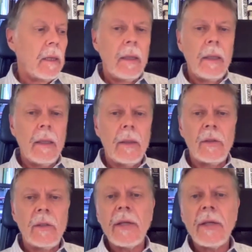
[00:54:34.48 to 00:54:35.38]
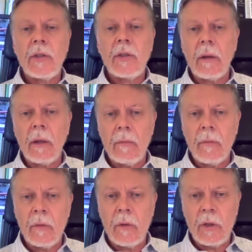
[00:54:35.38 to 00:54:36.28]
is necessary
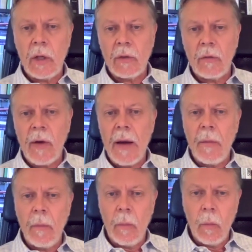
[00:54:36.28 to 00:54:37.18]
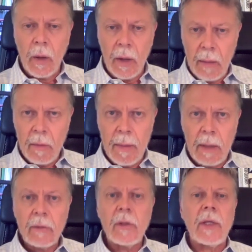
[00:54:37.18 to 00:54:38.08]
to justify what I'm
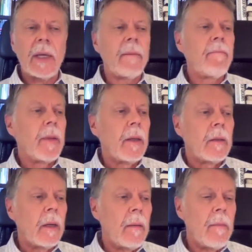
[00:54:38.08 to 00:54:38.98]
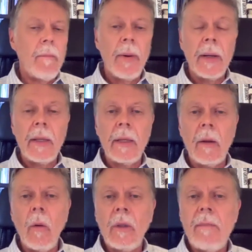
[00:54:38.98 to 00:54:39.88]
about to say, but it
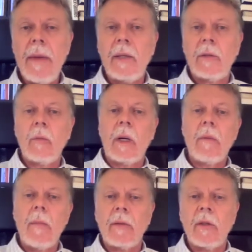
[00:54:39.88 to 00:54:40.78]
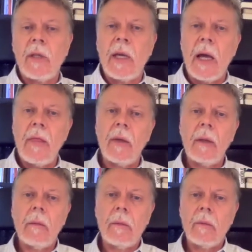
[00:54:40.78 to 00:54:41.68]
only makes what I'm about to say, I
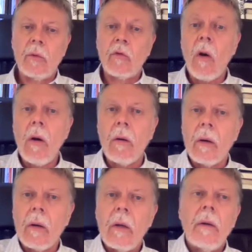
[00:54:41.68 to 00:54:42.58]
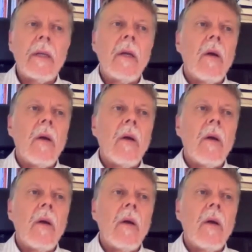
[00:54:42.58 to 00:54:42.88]
think, stronger. Right?